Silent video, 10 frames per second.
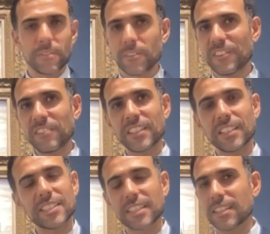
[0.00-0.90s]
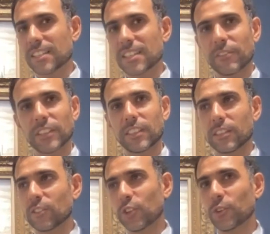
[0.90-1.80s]
15, 16,
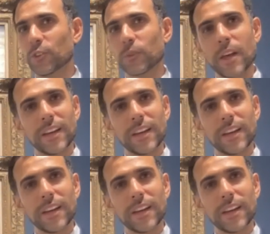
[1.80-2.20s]
17 to